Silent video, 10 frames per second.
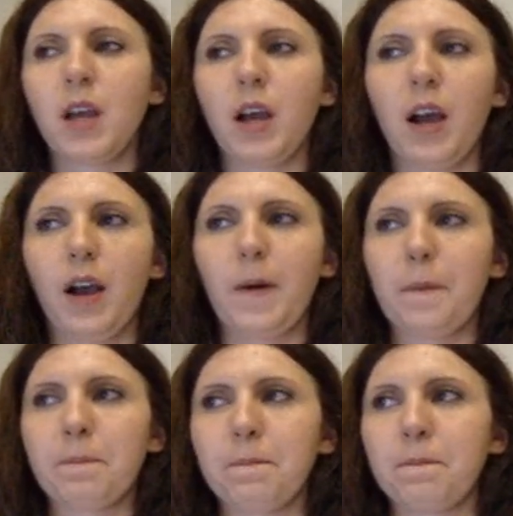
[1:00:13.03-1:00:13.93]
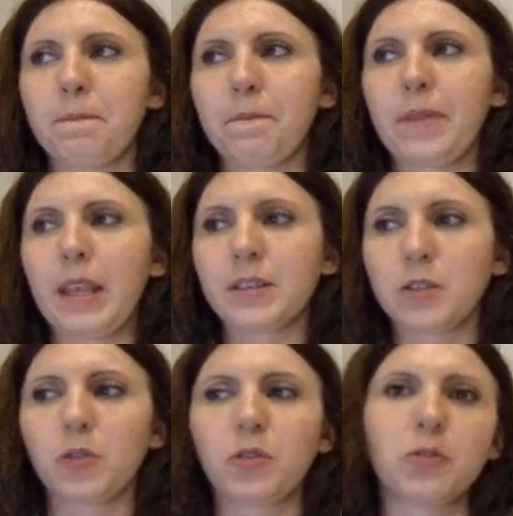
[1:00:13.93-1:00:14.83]

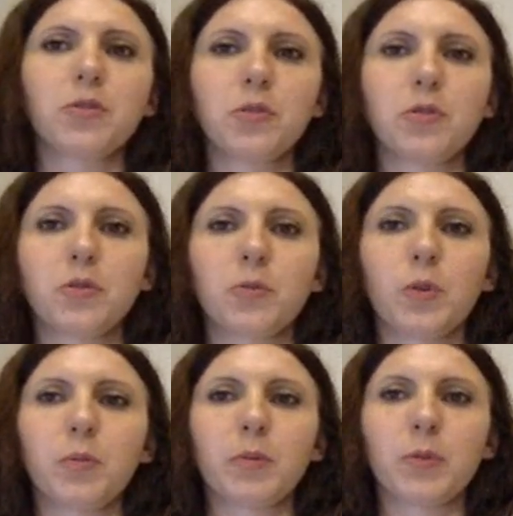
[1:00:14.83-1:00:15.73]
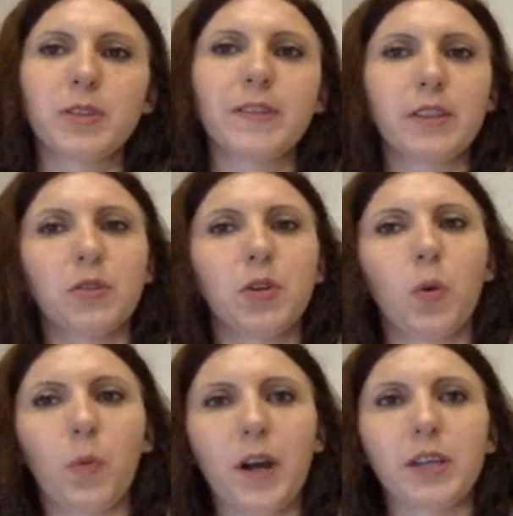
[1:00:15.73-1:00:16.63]
So you will be motivated,
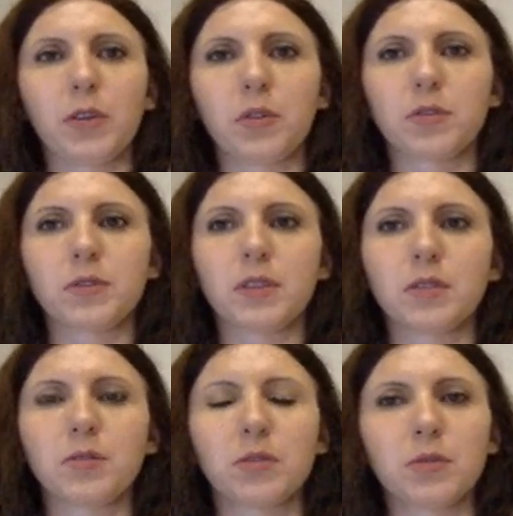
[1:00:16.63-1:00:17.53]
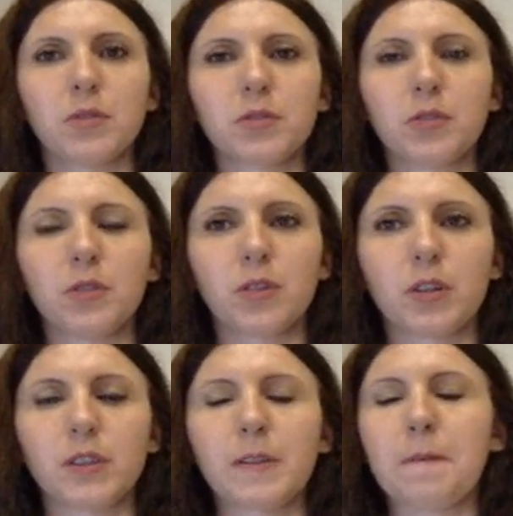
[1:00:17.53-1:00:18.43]
why you continue to
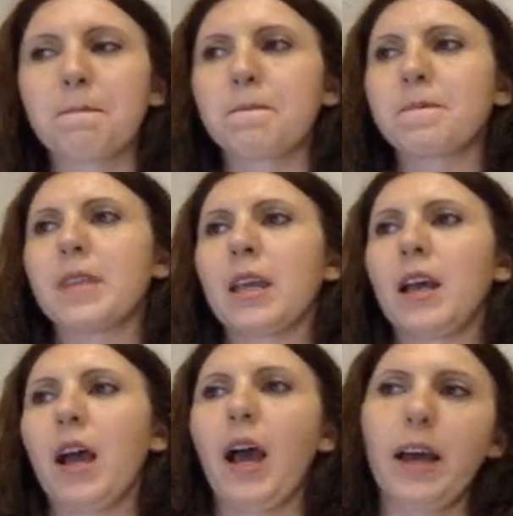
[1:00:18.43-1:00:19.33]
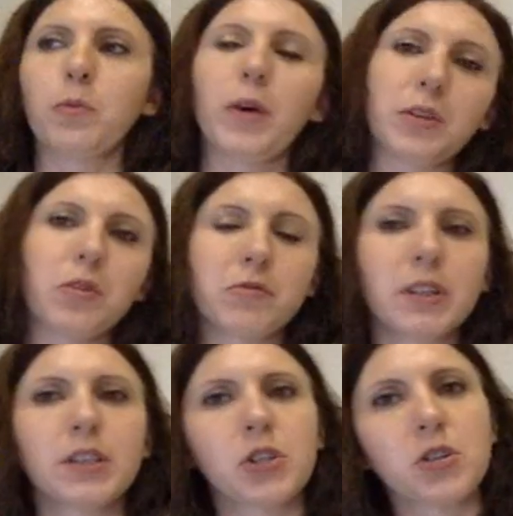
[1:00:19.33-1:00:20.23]
learn. And when you're
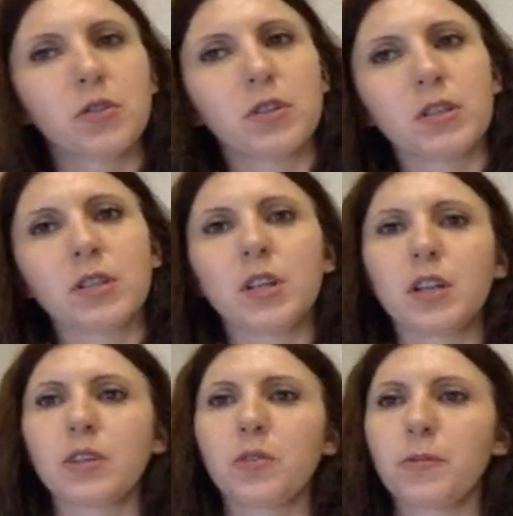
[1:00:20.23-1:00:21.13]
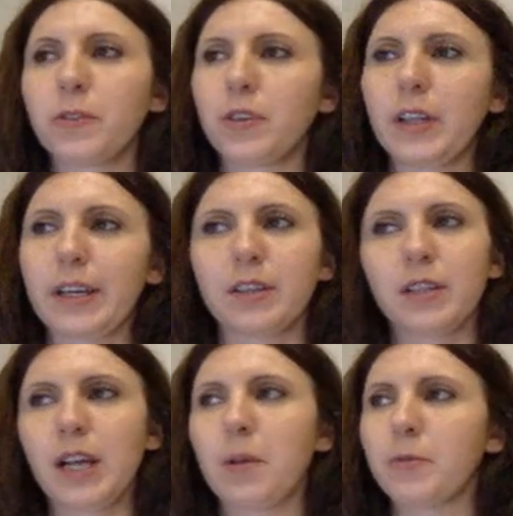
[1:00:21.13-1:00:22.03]
really sure, you feel like
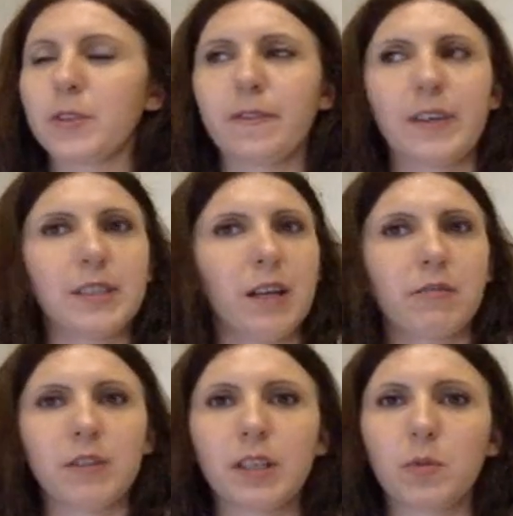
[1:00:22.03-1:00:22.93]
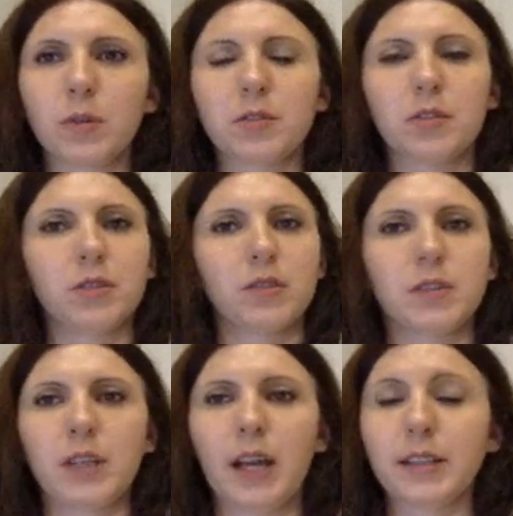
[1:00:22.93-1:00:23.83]
I'm motivated, I really want to
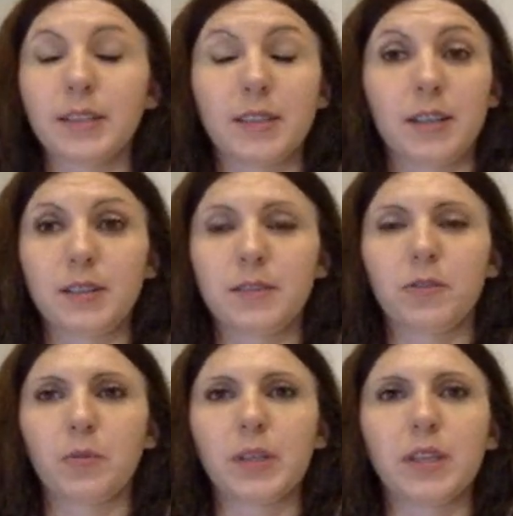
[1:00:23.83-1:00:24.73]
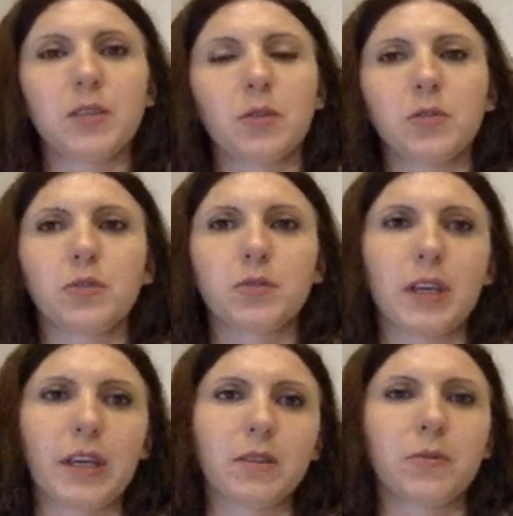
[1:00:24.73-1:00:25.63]
learn, I decide it's for me, so you
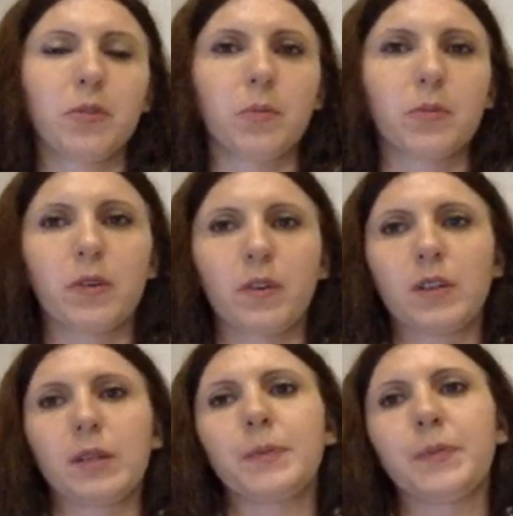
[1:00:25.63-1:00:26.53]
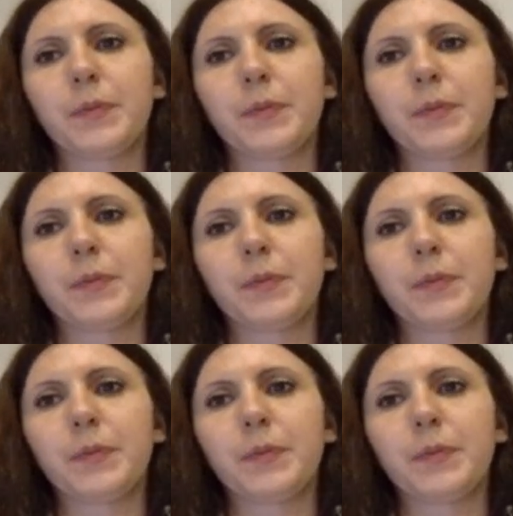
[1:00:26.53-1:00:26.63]
take the full program.